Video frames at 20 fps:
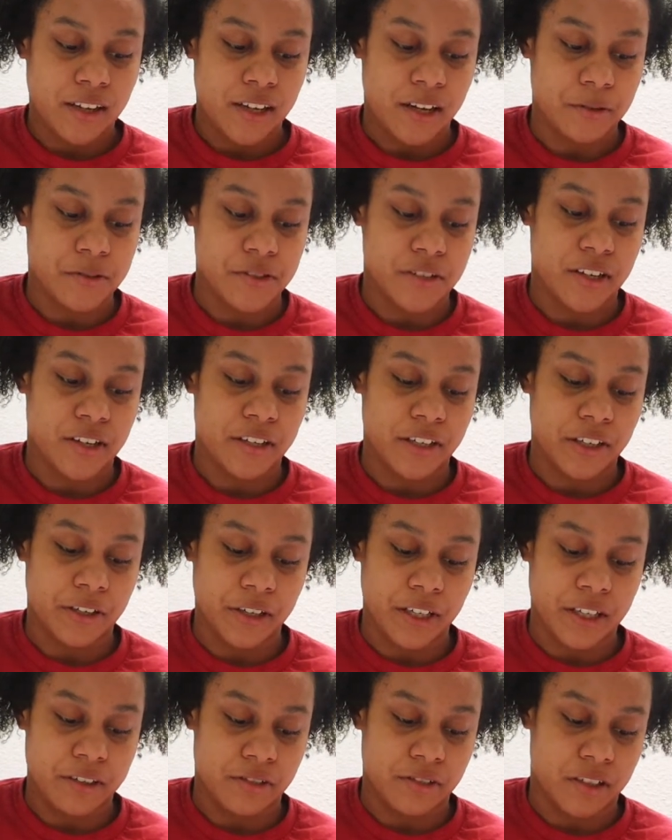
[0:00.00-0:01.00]
I was already
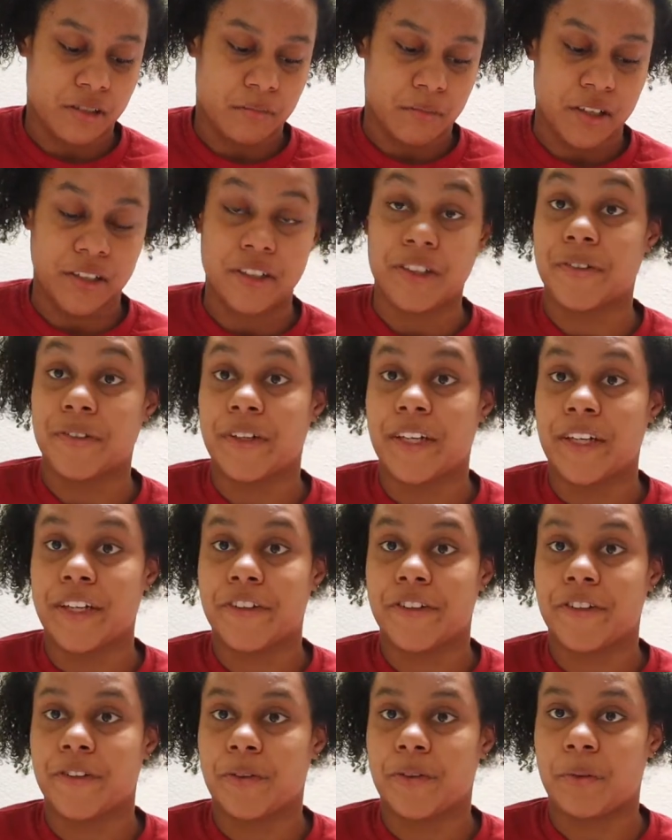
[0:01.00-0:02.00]
craving a
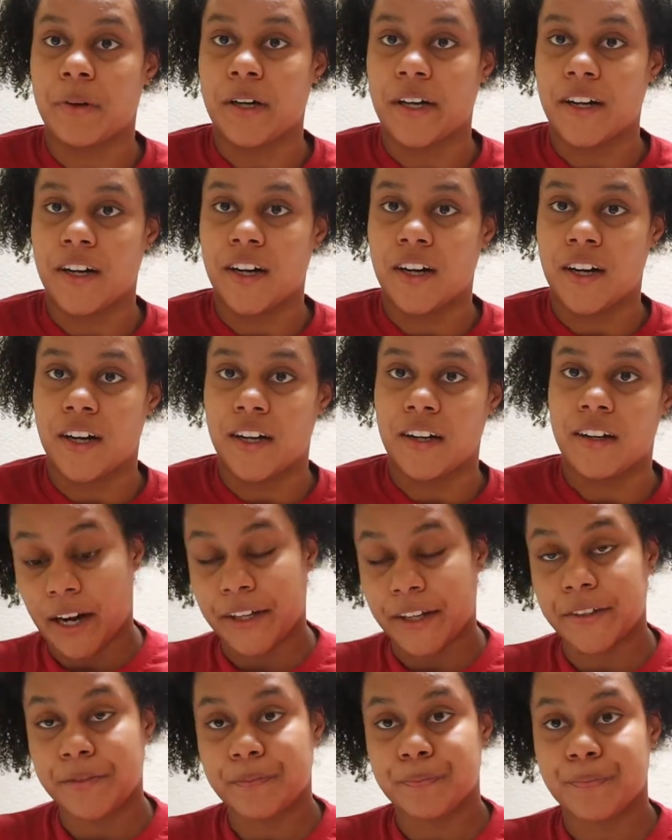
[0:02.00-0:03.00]
margarita, so why not?
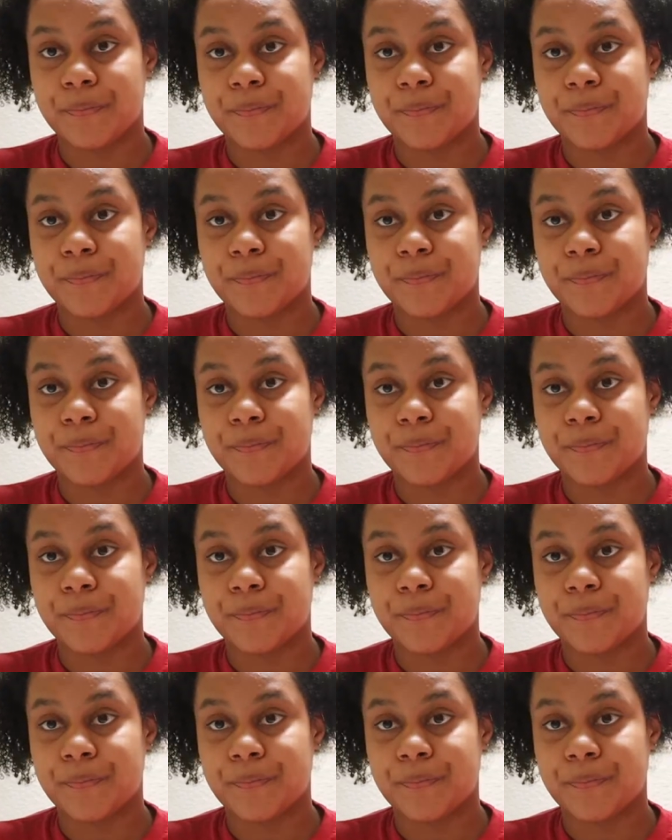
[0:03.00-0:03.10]
It,